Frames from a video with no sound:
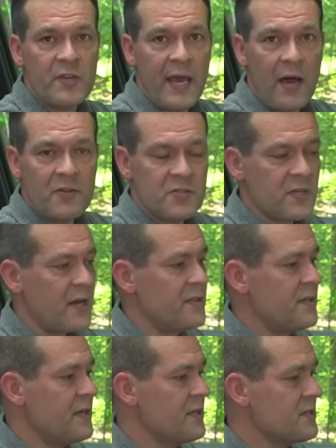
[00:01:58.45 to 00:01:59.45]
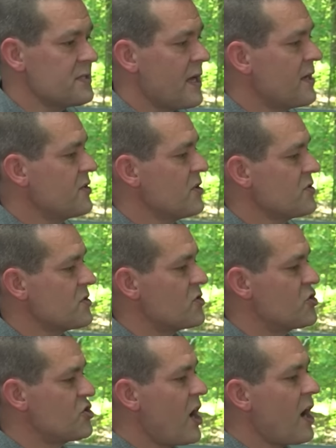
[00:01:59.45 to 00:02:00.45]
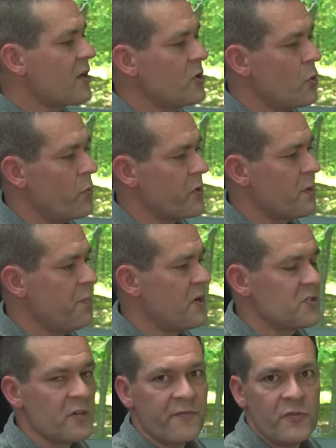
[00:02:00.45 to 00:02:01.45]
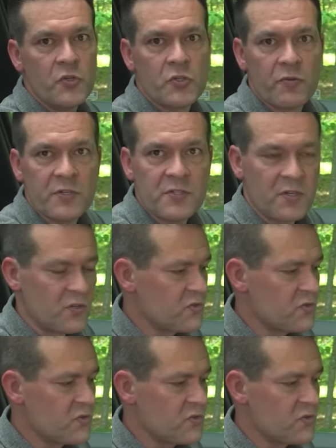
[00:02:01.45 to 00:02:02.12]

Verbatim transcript: the outside, the inside doesn't shock you with a bunch of futuristic